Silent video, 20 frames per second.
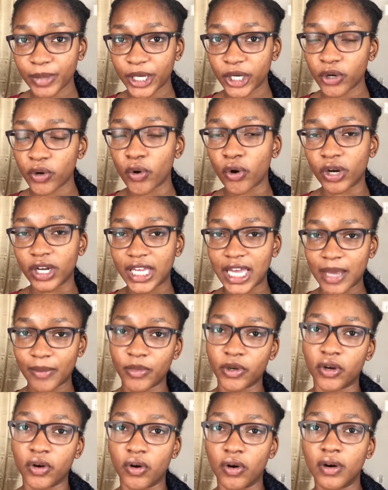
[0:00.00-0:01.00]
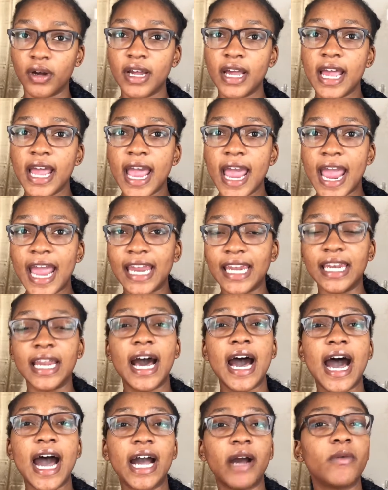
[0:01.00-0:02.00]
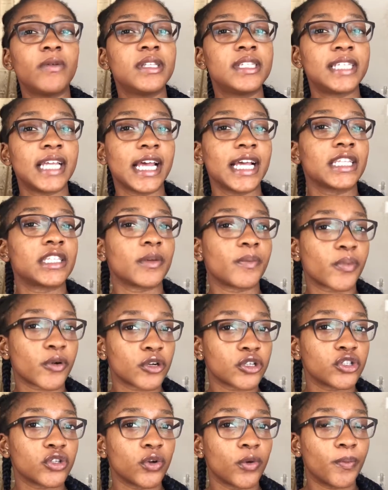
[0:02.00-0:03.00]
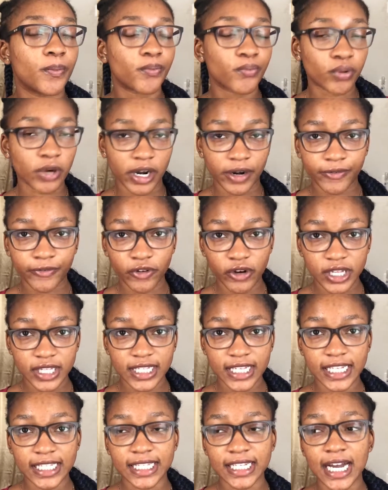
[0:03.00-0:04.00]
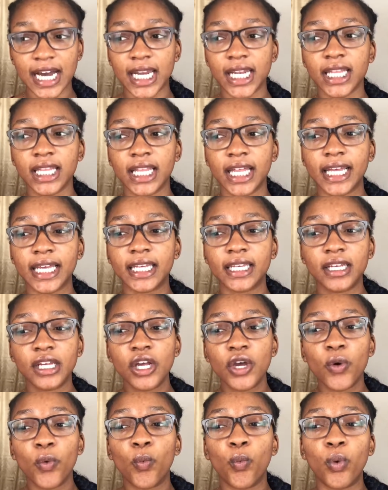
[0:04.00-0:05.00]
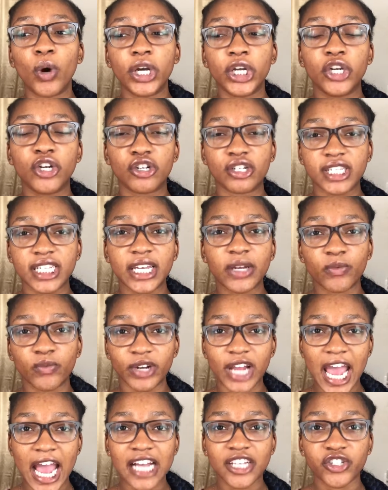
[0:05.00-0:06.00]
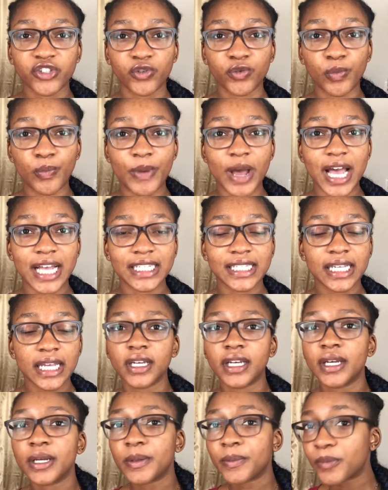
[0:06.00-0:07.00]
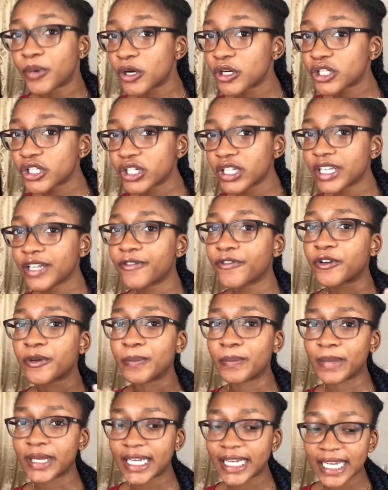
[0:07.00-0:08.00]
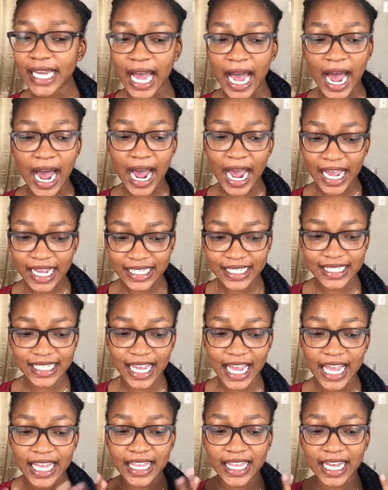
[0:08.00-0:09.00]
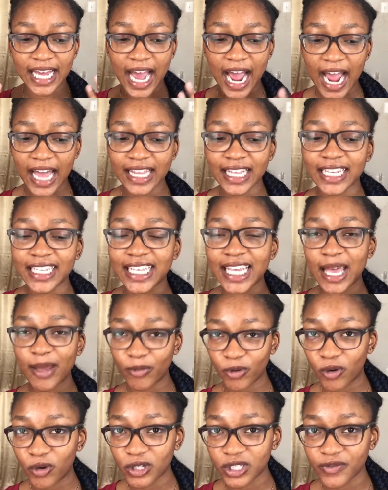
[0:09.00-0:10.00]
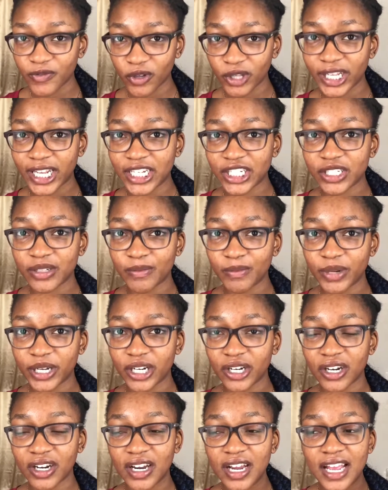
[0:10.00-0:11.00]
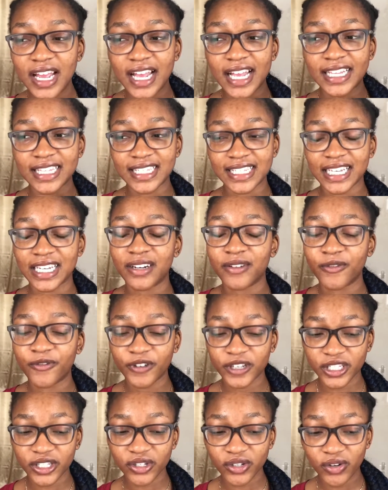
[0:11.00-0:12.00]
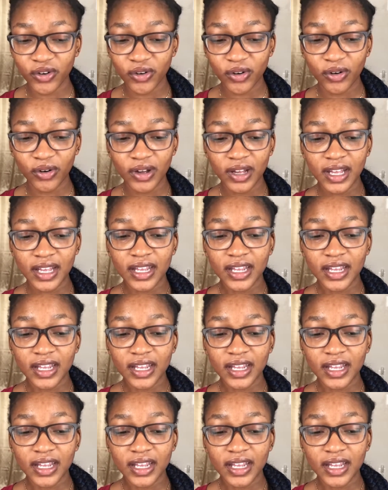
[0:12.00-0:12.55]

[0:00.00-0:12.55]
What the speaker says: better or chemical? And I would say it's a personal preference. It's kind of like what your skin reacts to best. Personally, for me, I say that I like chemical exfoliation better instead of physical,